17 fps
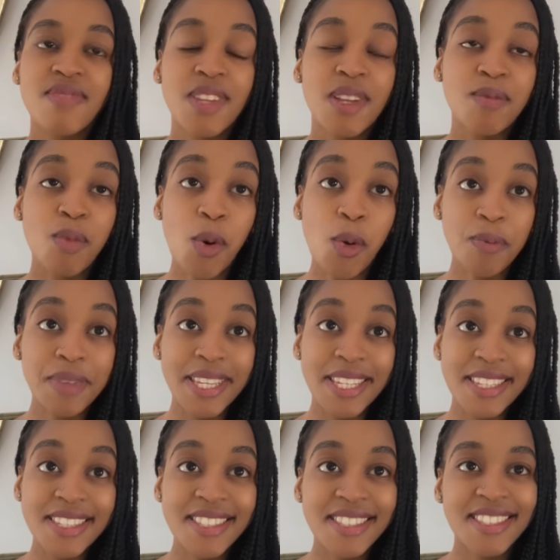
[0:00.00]
more
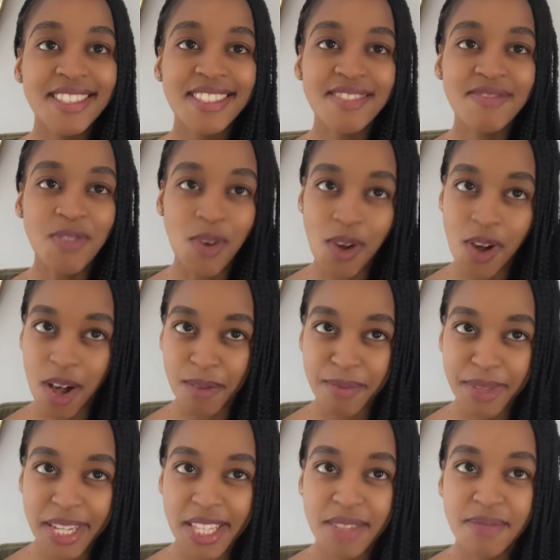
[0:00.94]
peace, more
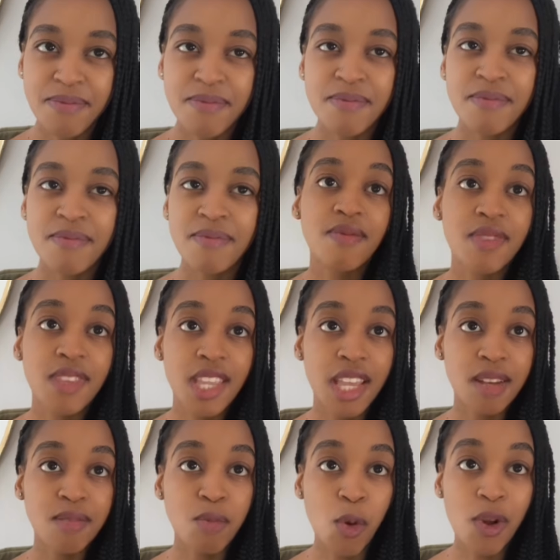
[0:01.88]
harmony,
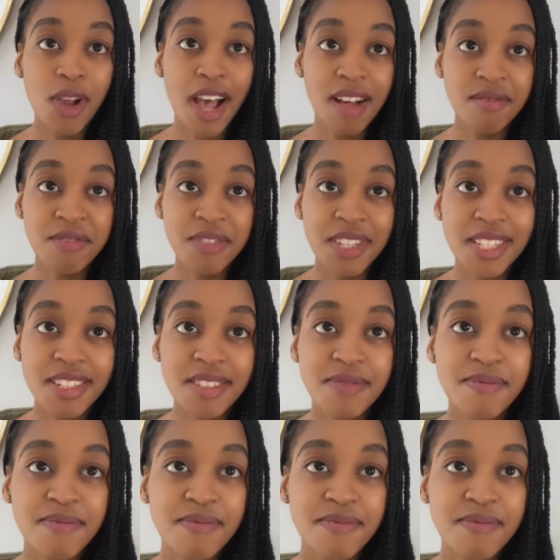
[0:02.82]
and more comfort.